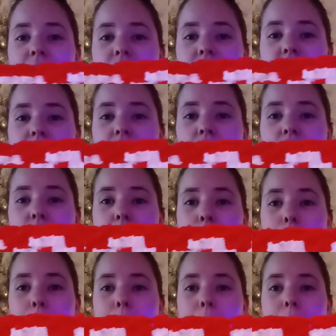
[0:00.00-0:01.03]

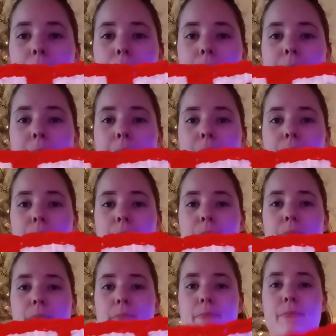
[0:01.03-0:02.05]

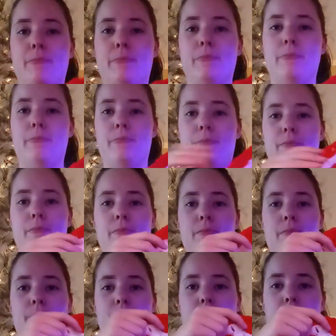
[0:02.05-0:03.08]

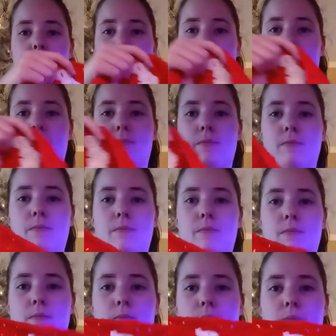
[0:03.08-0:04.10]

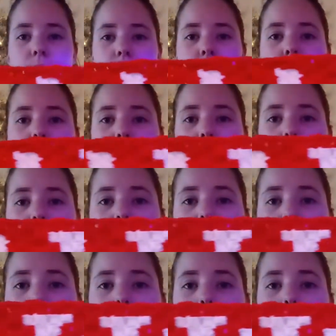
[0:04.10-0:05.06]
[no speech]